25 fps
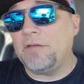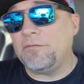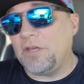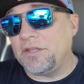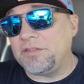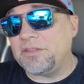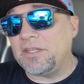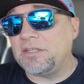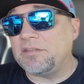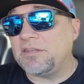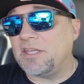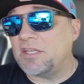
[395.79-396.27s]
I
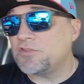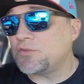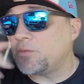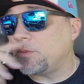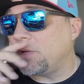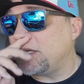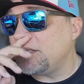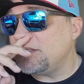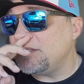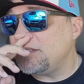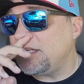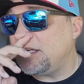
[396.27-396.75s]
think that's what
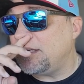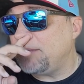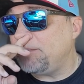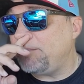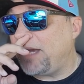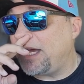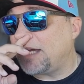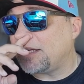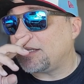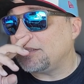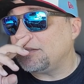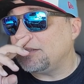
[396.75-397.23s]
I did
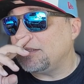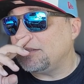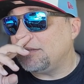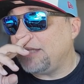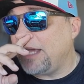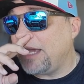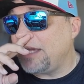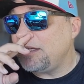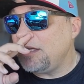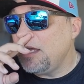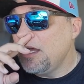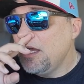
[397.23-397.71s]
back in the
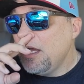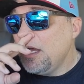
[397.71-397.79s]
day.